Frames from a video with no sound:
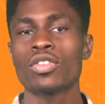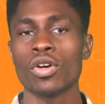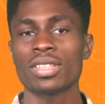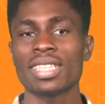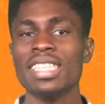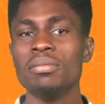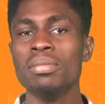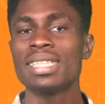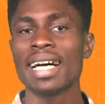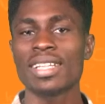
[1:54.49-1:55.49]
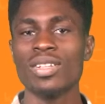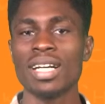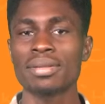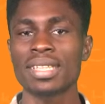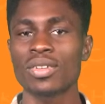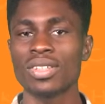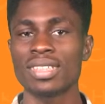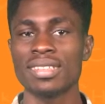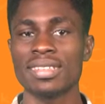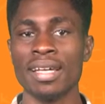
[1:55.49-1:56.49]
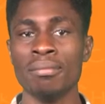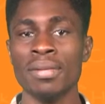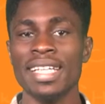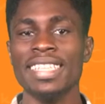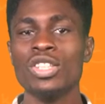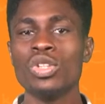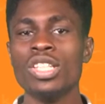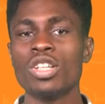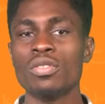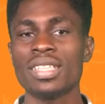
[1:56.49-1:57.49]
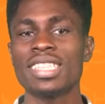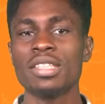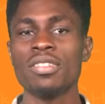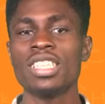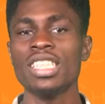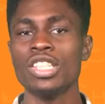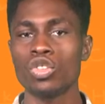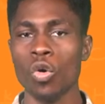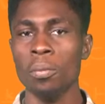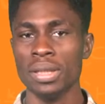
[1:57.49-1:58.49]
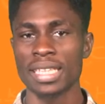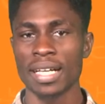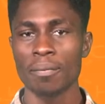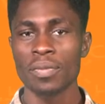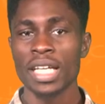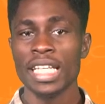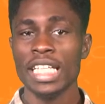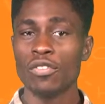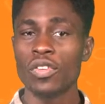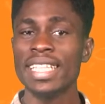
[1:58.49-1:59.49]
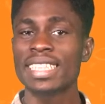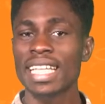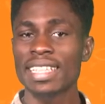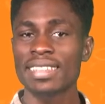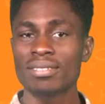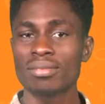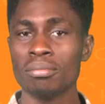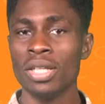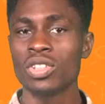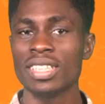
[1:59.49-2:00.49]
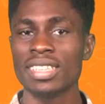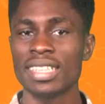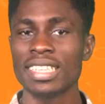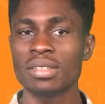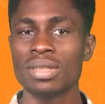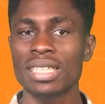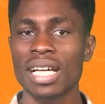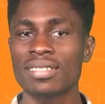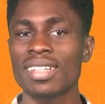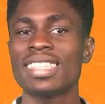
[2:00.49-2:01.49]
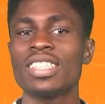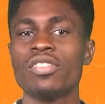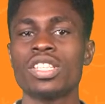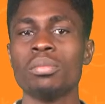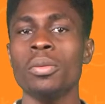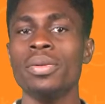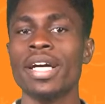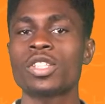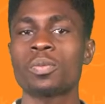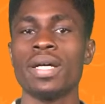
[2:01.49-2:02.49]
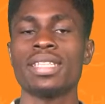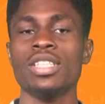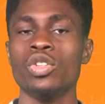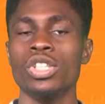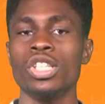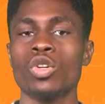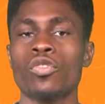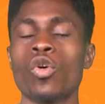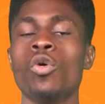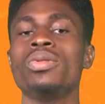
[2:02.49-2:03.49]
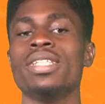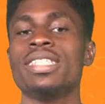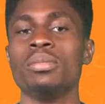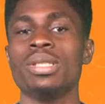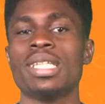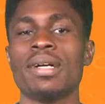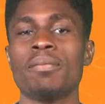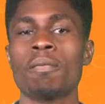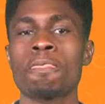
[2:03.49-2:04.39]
Thus, in the meter kilogram second system, the unit of resistivity is ohm meter. If lengths are measured in centimeters, resistivity may be expressed in units of ohm centimeter.